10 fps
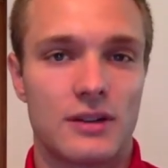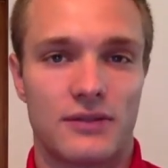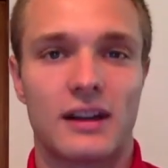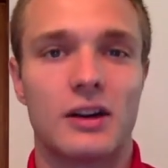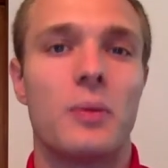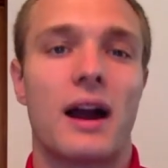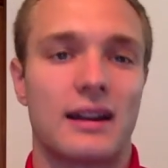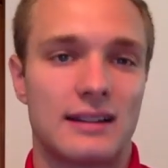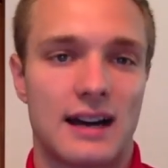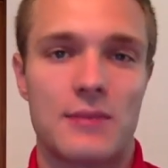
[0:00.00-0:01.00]
If I could go back in
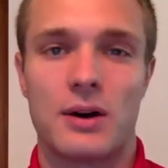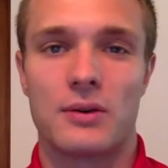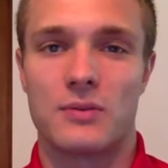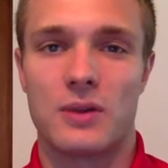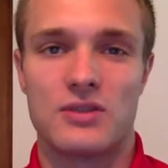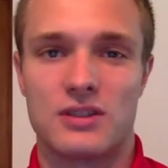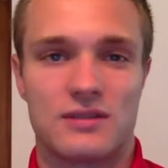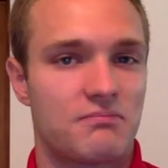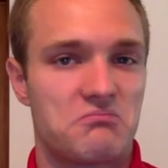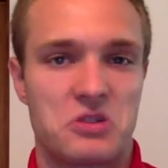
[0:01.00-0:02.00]
time, I would have maybe just